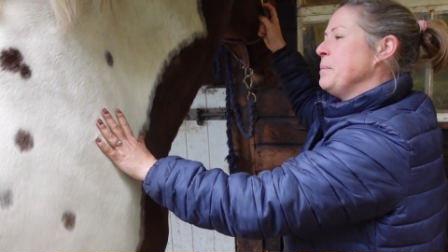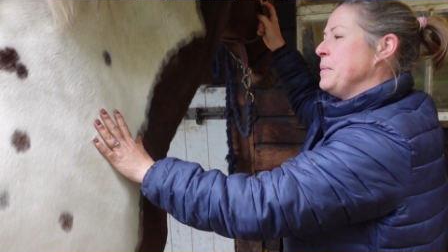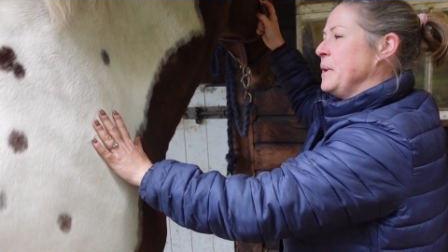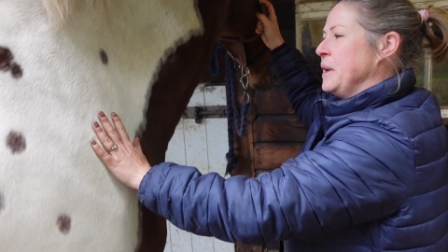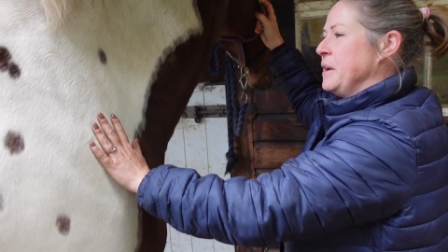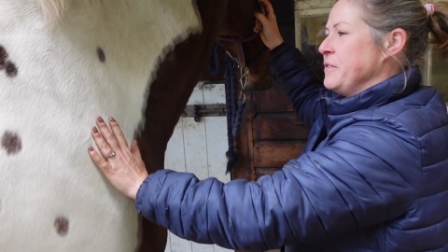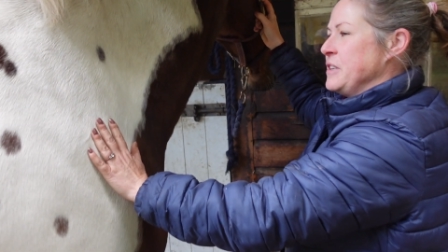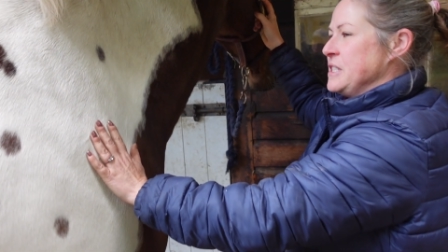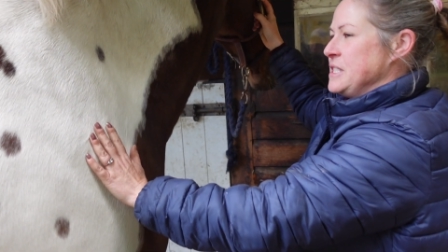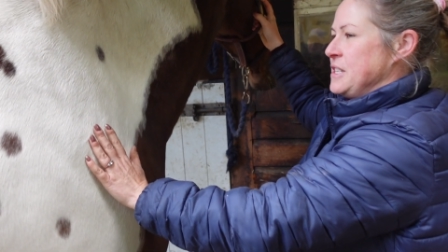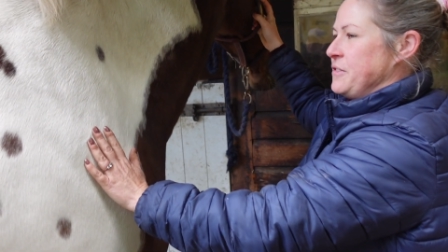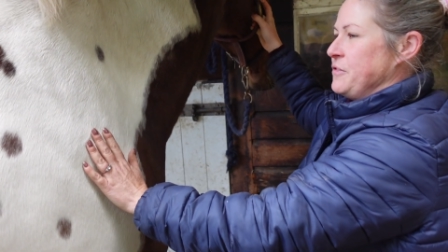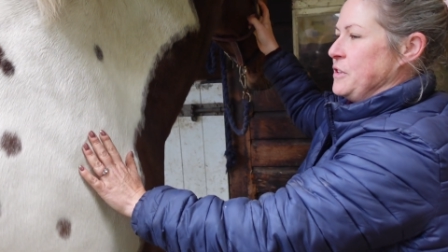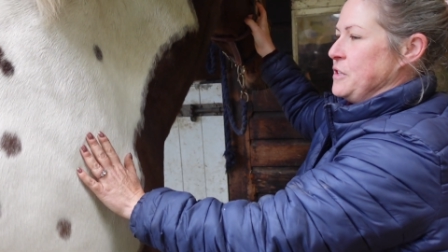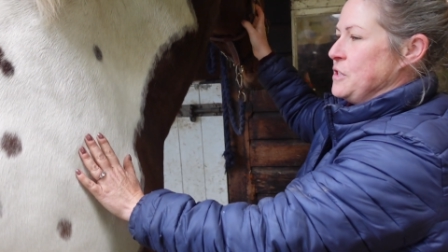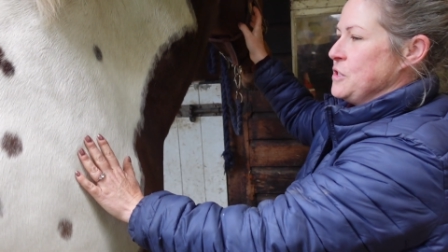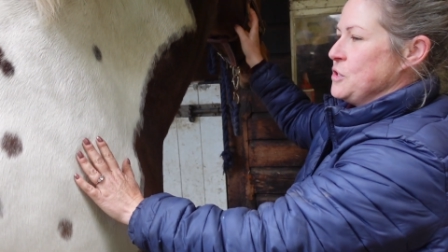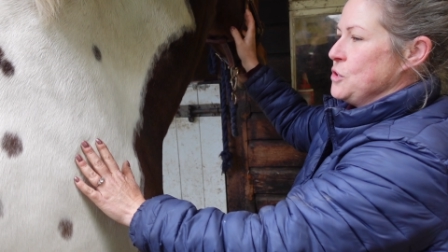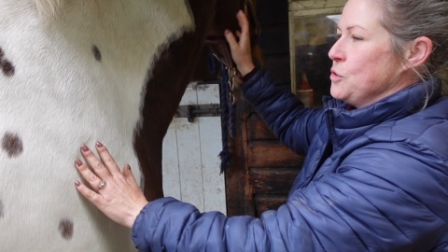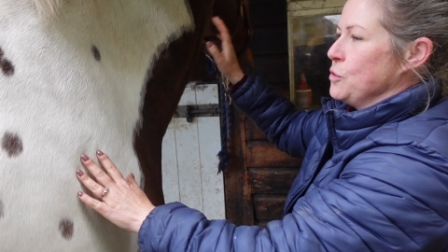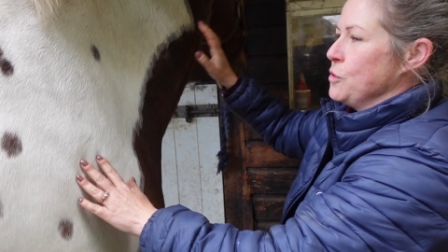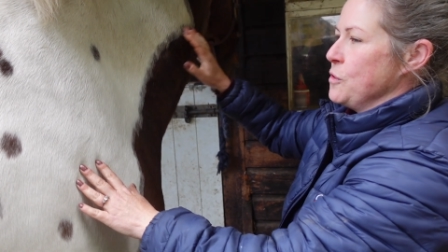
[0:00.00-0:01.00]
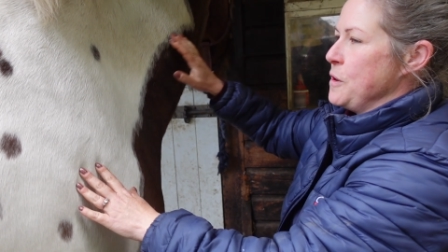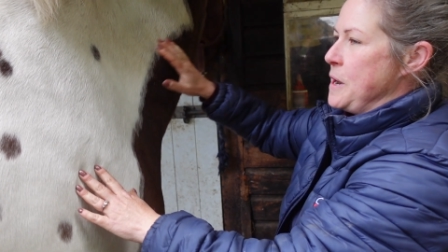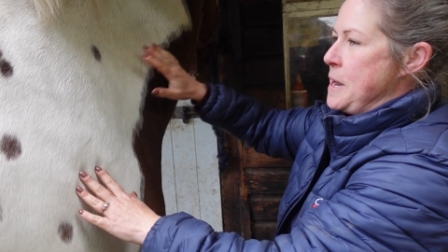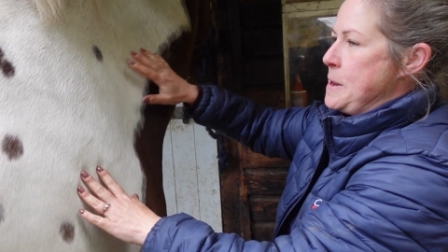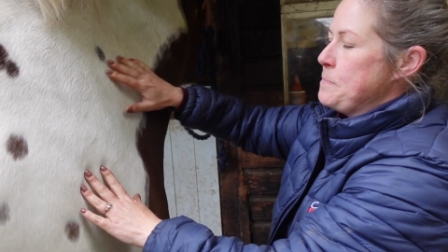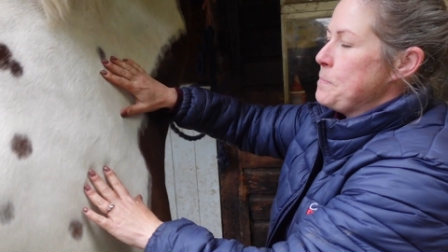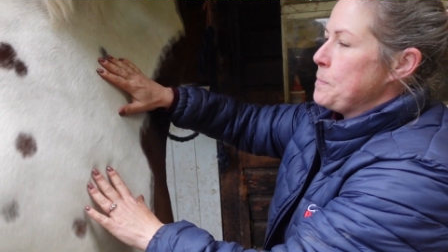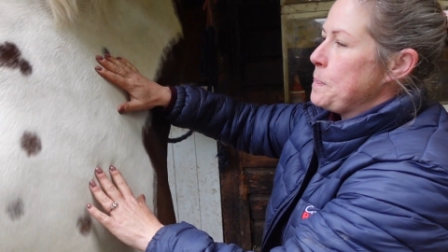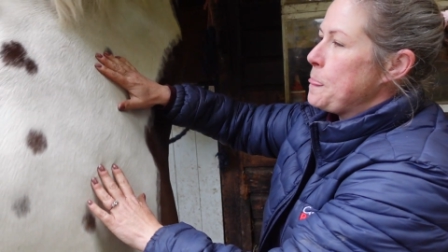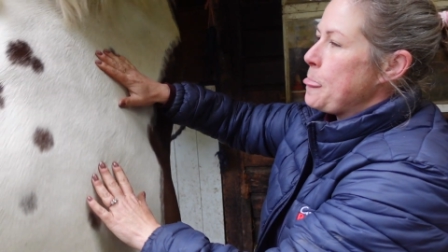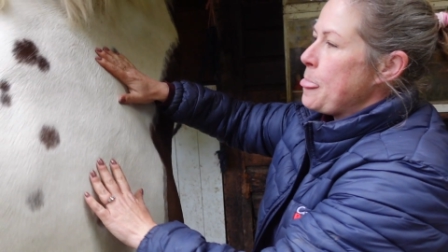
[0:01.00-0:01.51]
bit of a different story.
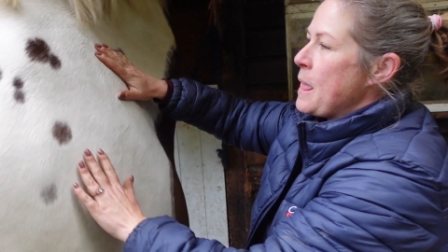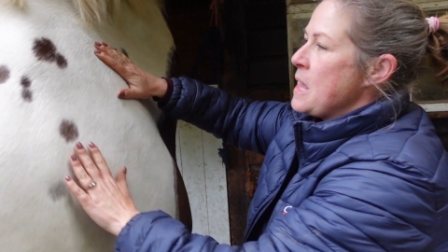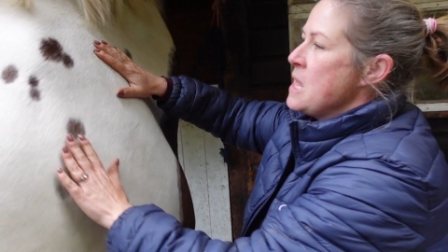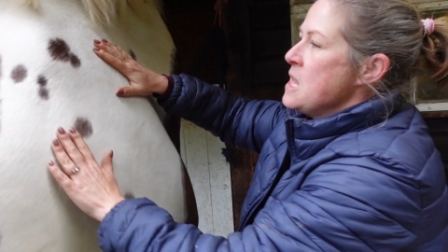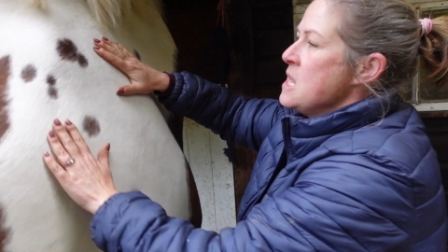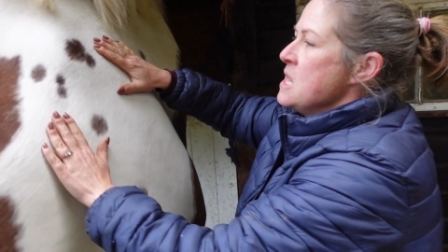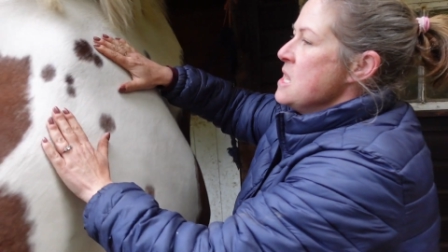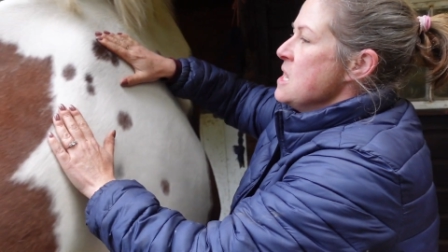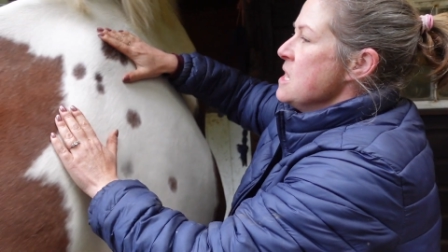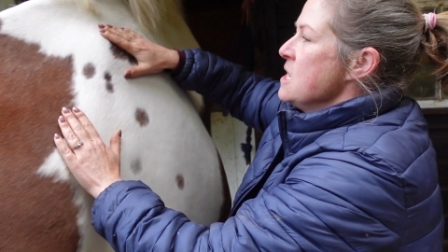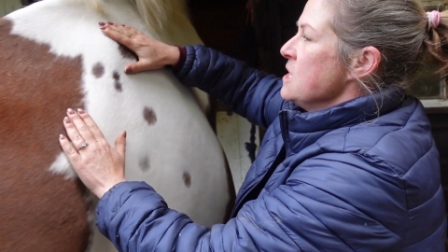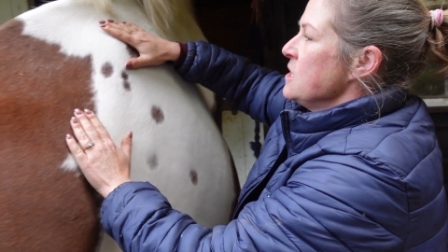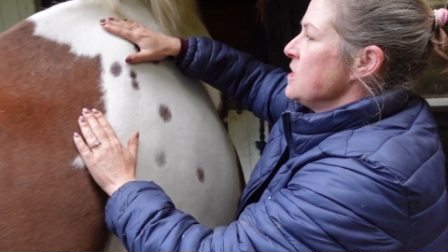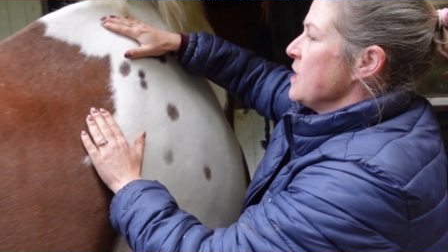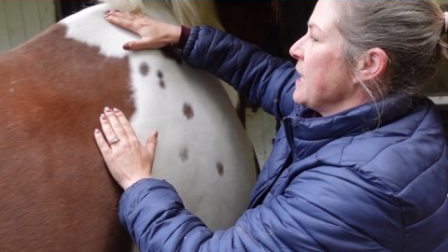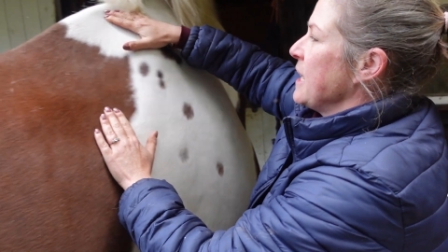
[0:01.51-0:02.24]
So